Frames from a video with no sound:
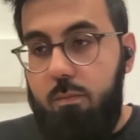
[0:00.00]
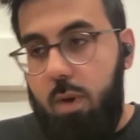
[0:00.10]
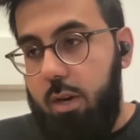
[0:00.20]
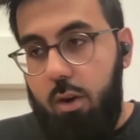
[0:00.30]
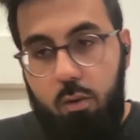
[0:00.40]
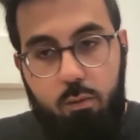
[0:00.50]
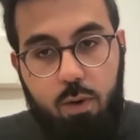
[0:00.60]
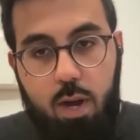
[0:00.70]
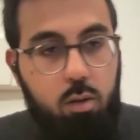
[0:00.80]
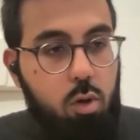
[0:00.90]
I don't know,
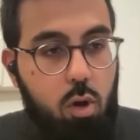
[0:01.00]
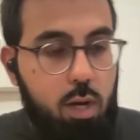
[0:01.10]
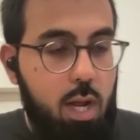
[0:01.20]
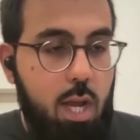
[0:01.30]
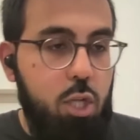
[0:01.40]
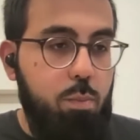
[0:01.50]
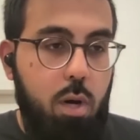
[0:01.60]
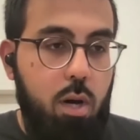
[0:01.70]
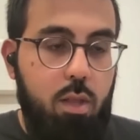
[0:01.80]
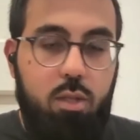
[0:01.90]
Filecoin, HBAR,